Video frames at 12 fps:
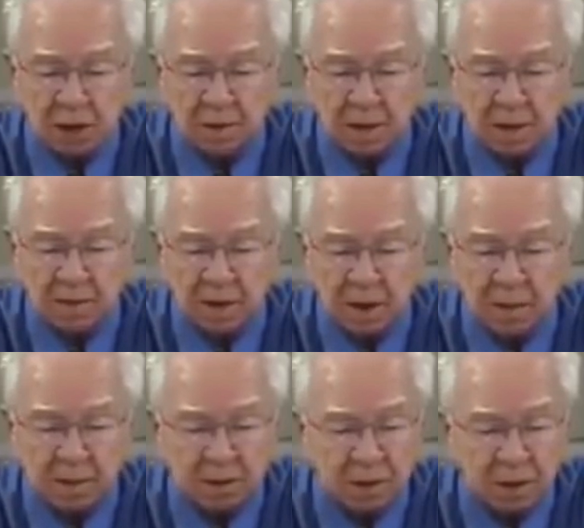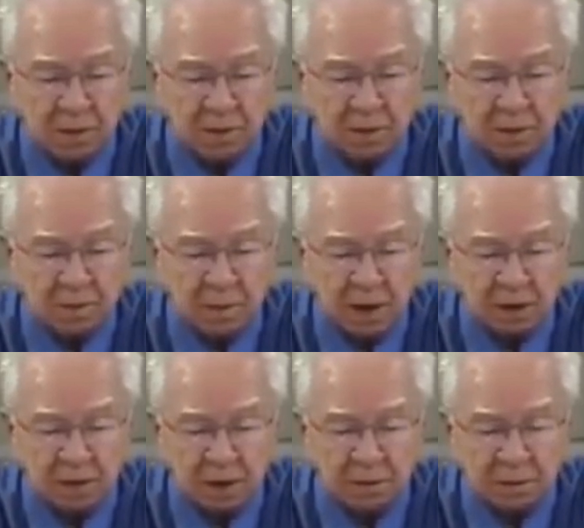has been available to service or
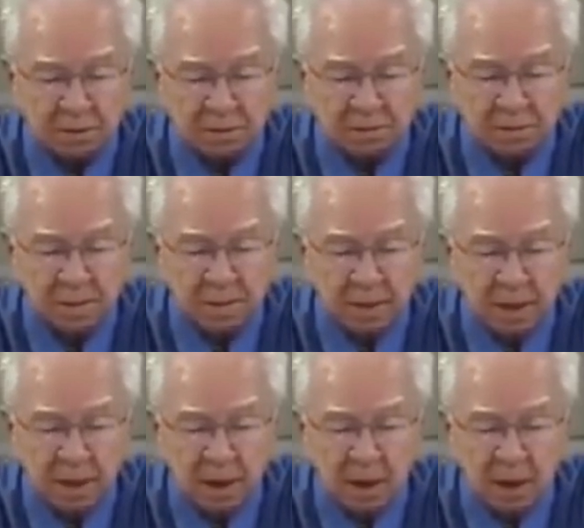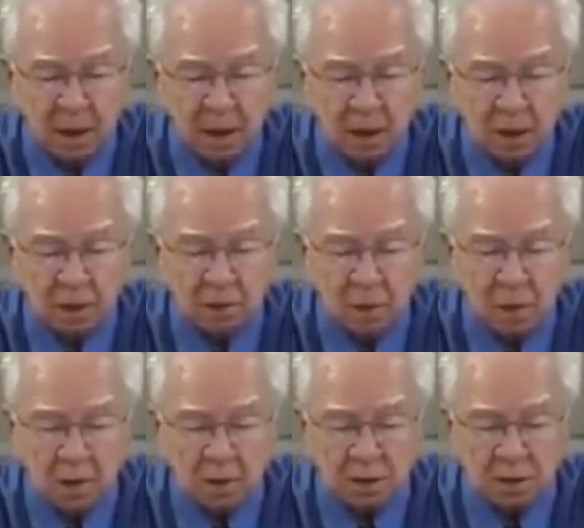process. This
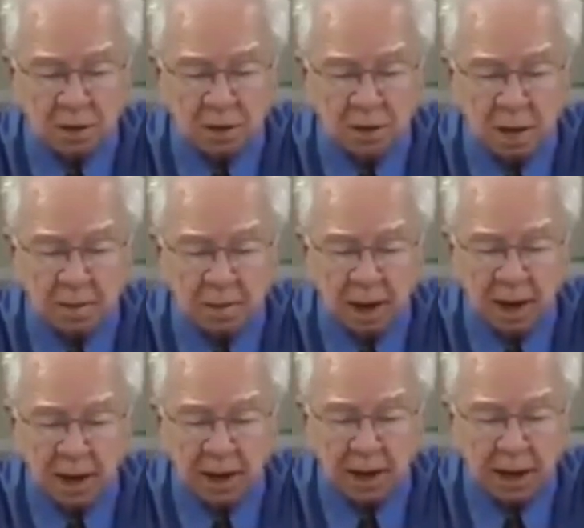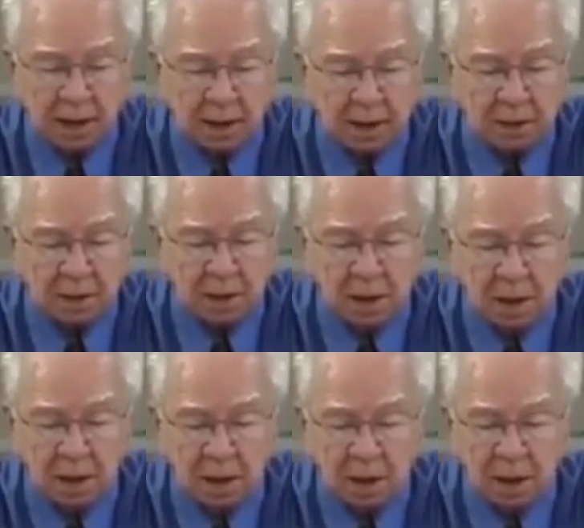warrant was issued on blank, and this
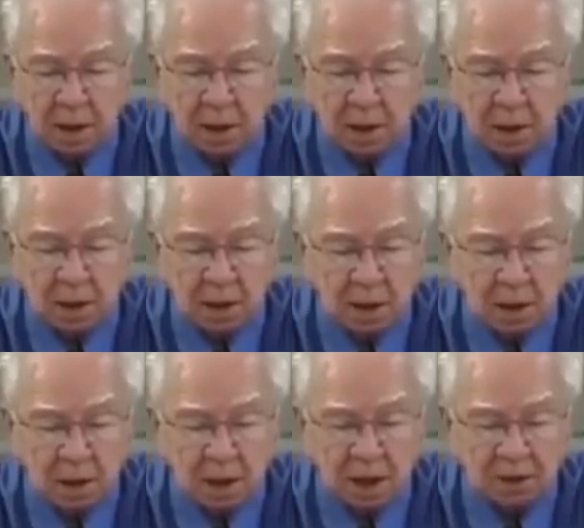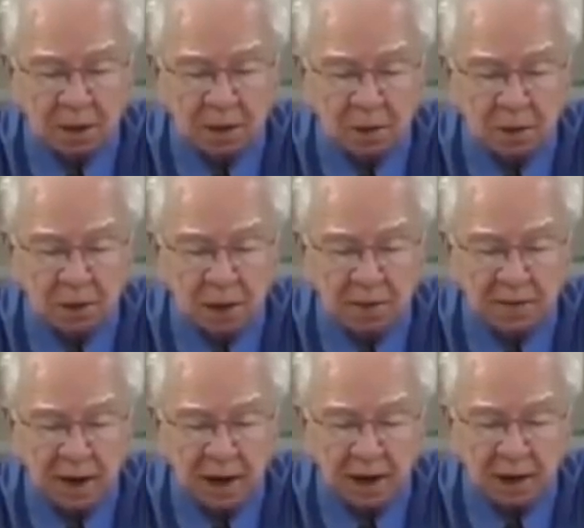constitutes a
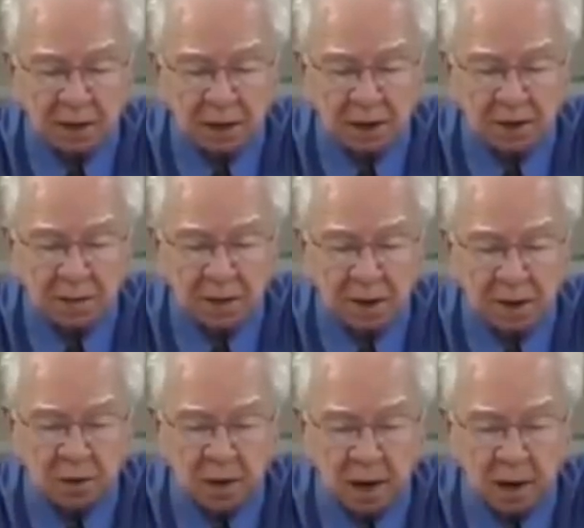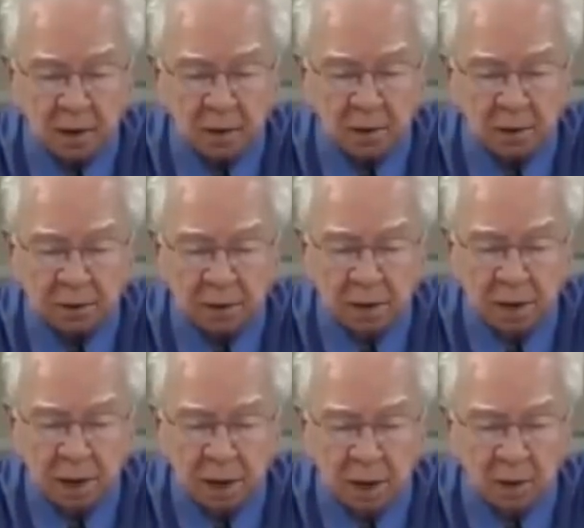violation of the speedy trial rules.
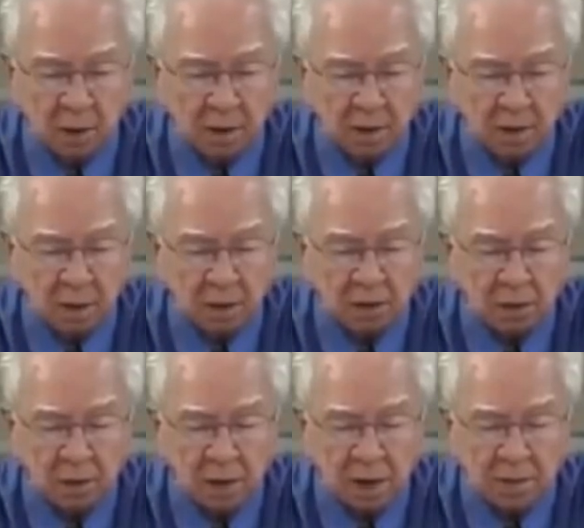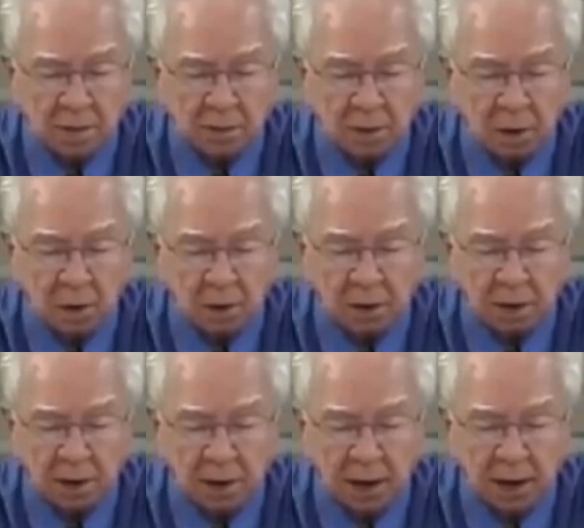It would be most unreasonable to hold
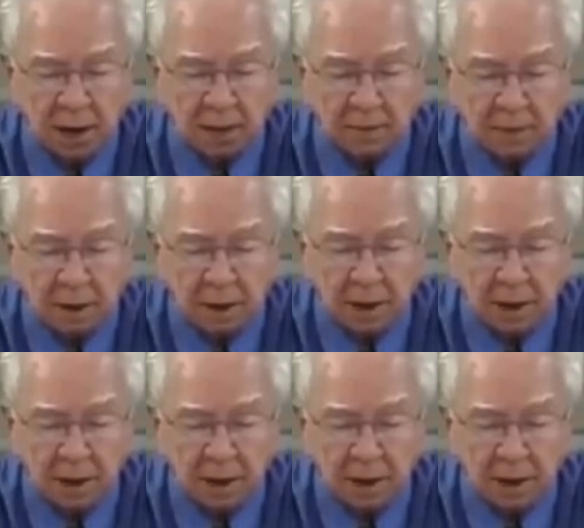the delay of